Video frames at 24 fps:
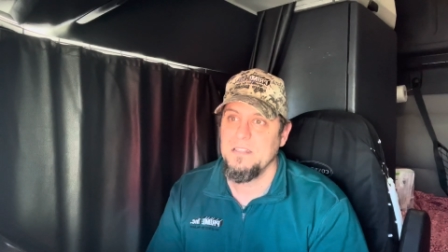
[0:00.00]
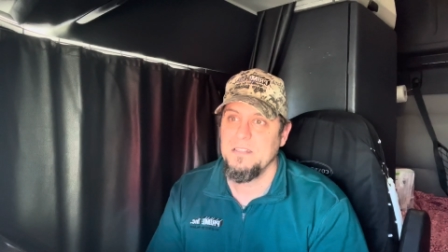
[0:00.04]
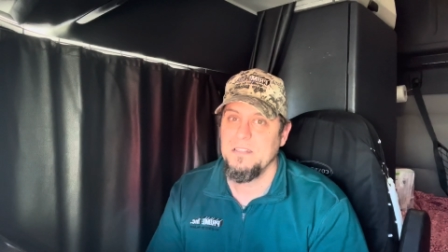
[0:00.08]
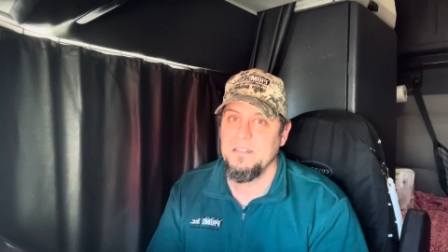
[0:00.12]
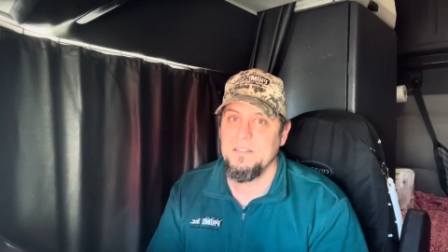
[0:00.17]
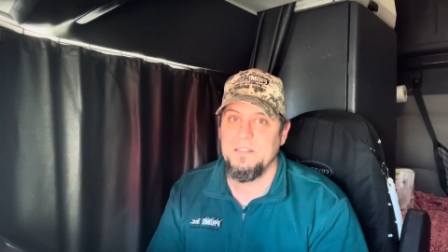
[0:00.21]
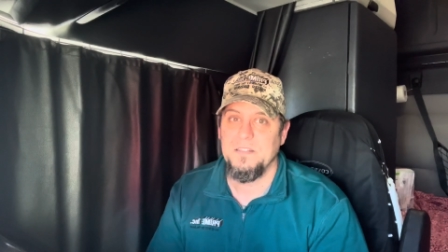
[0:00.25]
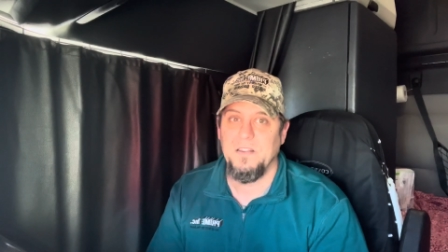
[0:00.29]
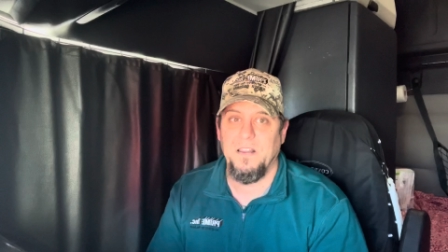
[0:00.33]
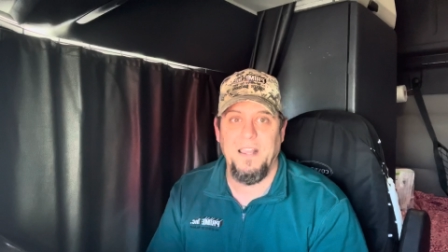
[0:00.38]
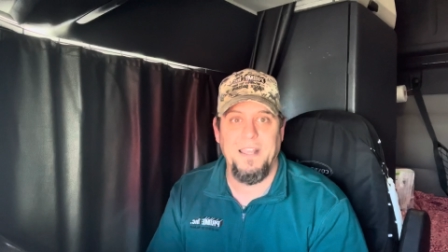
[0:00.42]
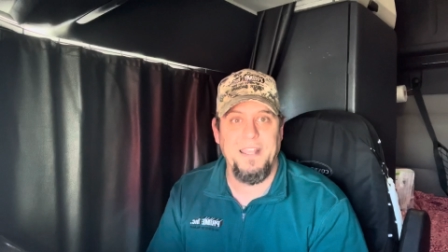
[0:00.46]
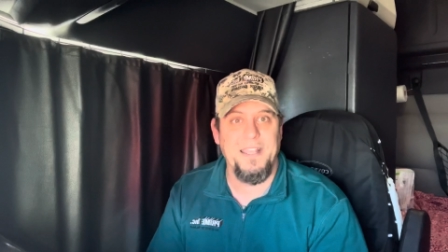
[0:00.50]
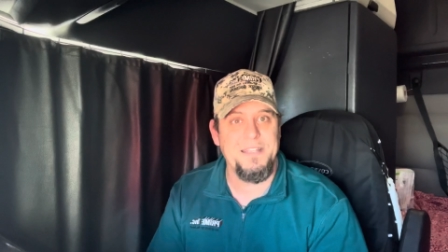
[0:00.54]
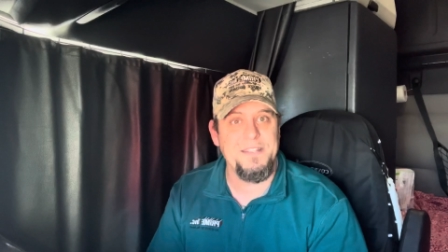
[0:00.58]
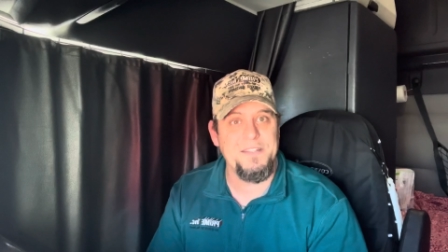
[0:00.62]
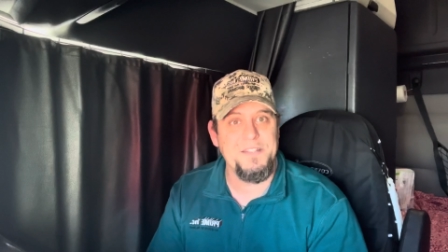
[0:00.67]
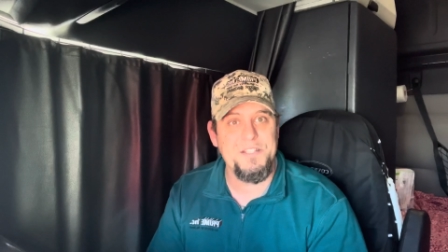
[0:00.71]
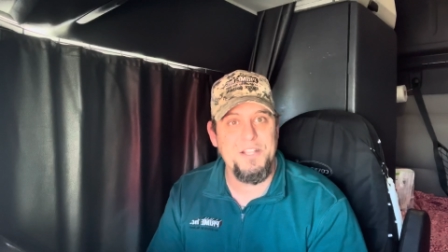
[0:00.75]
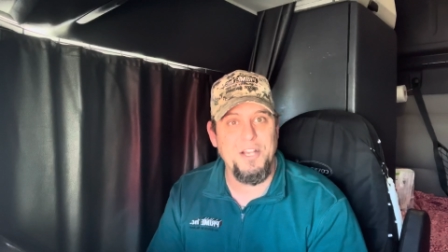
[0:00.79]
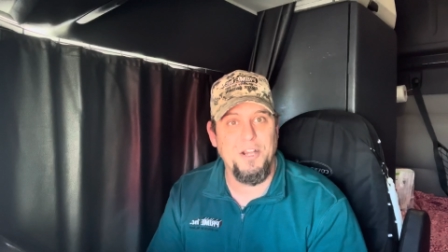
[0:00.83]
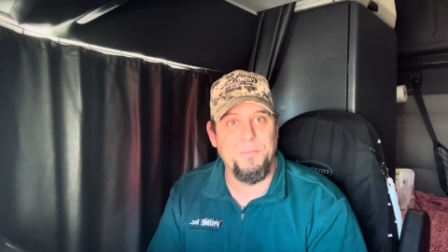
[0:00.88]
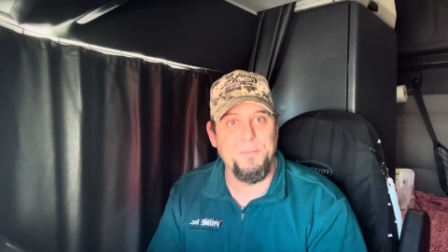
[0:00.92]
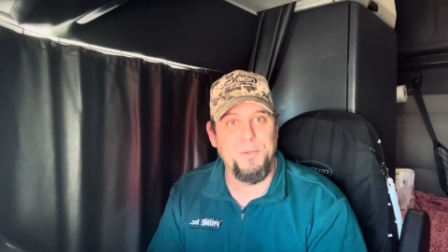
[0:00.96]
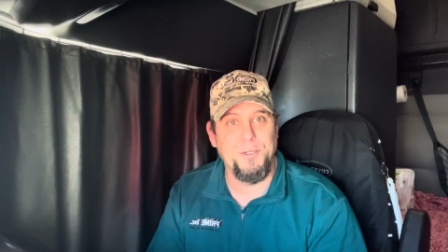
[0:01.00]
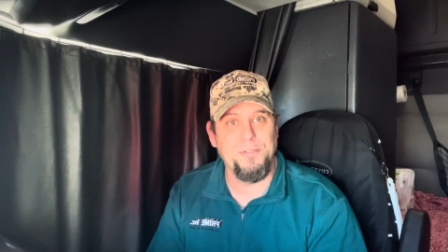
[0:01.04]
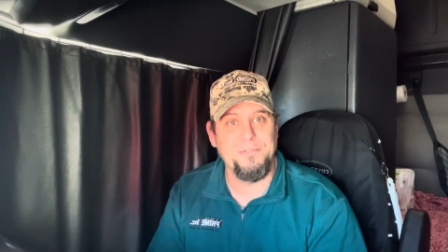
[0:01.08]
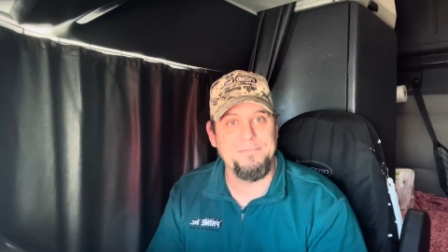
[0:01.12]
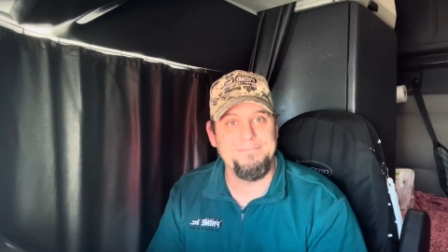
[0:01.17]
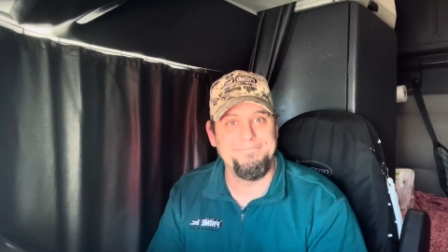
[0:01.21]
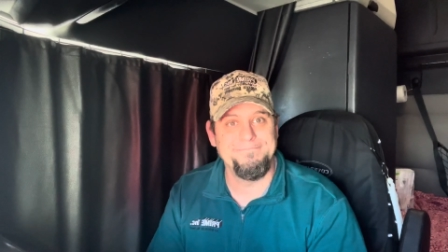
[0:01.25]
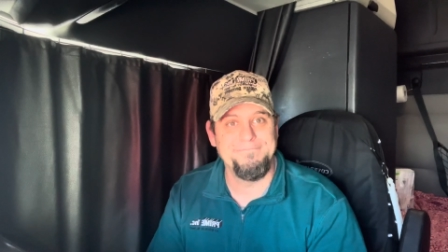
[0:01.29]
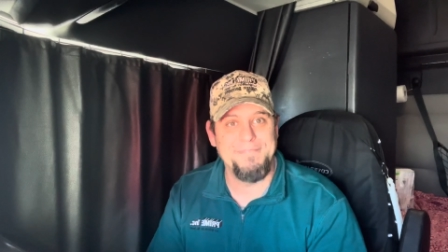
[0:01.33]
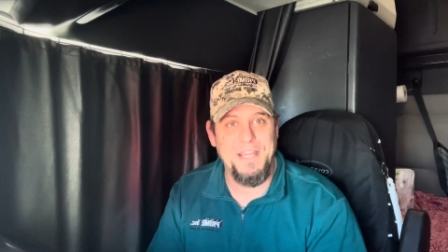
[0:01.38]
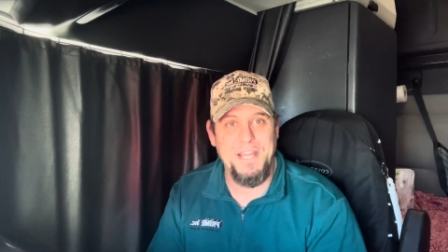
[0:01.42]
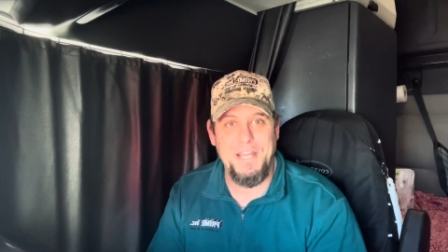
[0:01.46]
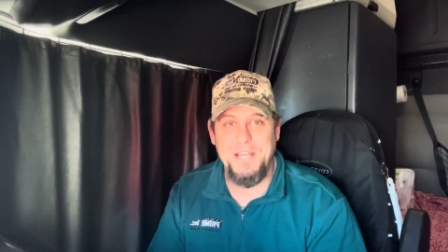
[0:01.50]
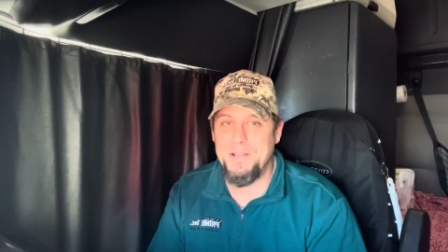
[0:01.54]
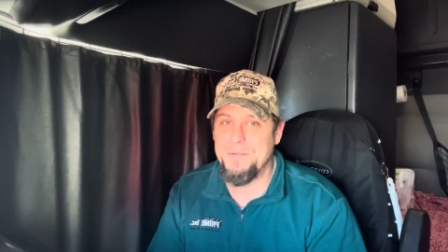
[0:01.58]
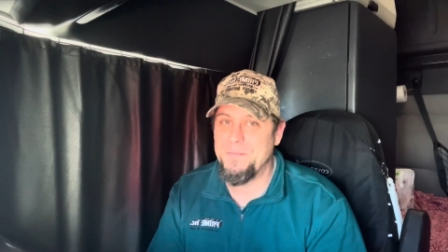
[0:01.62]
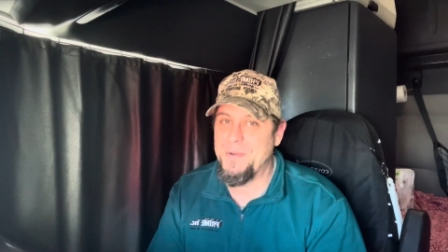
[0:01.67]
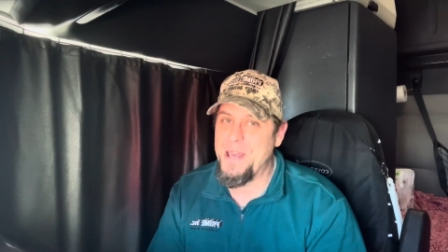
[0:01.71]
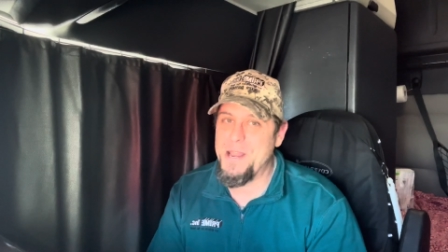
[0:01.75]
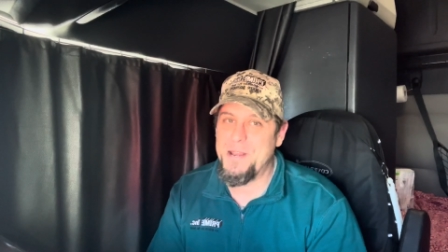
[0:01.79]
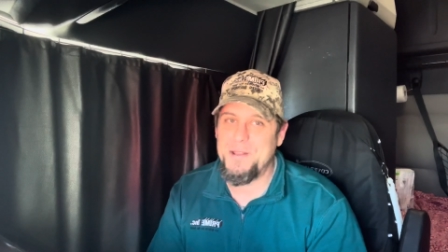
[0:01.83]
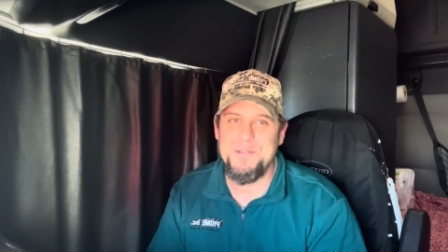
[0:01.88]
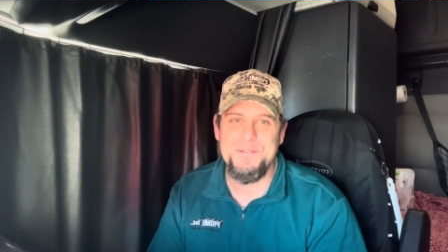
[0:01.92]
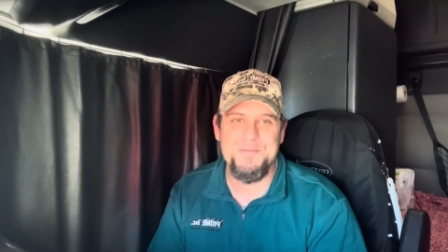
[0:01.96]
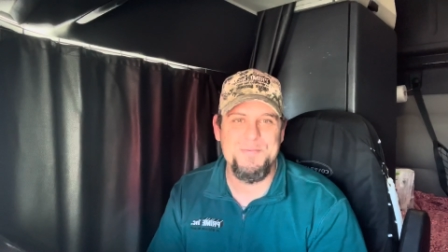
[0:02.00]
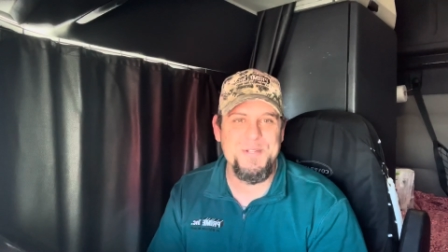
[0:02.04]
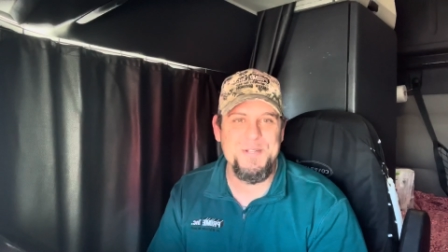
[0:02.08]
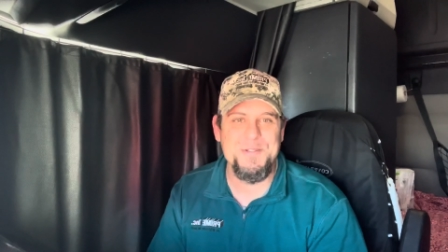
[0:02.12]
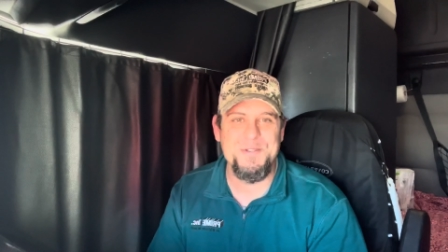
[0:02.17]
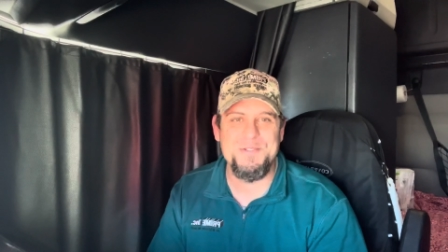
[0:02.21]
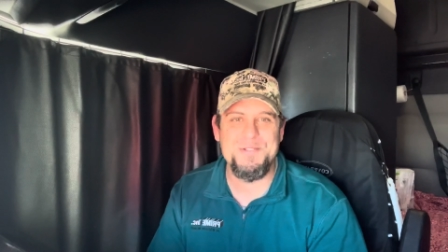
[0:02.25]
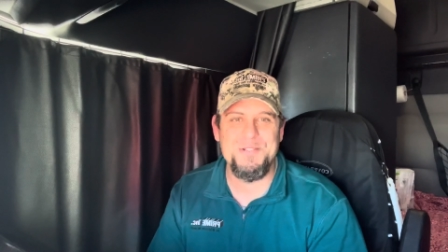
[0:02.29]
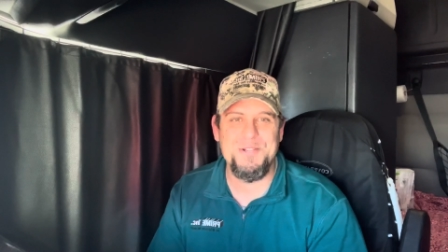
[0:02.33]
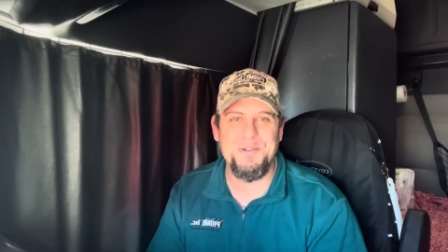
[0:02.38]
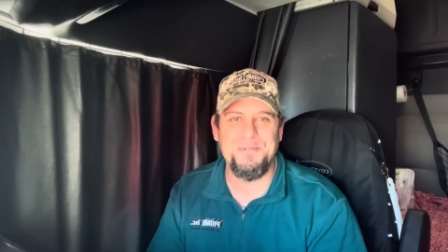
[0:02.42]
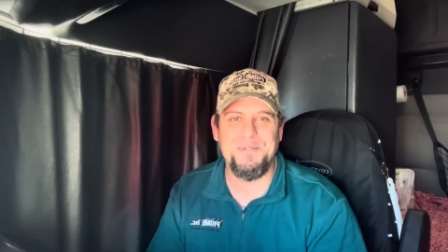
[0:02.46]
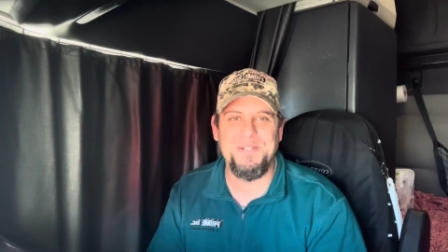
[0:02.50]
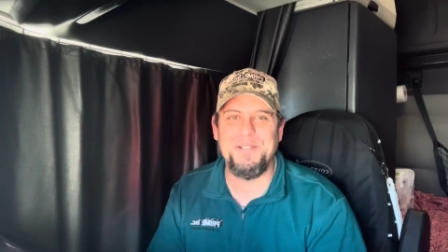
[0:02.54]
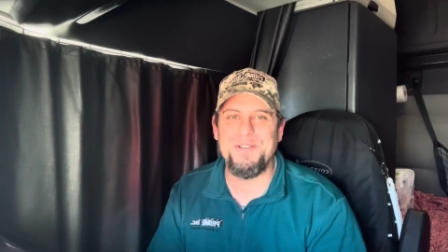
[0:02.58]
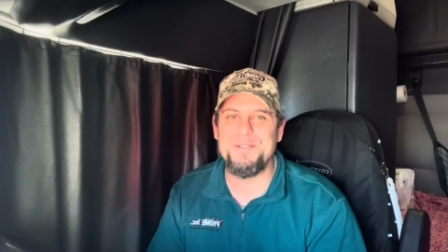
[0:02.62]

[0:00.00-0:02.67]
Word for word: So I get to the terminal, and anybody who's been to a terminal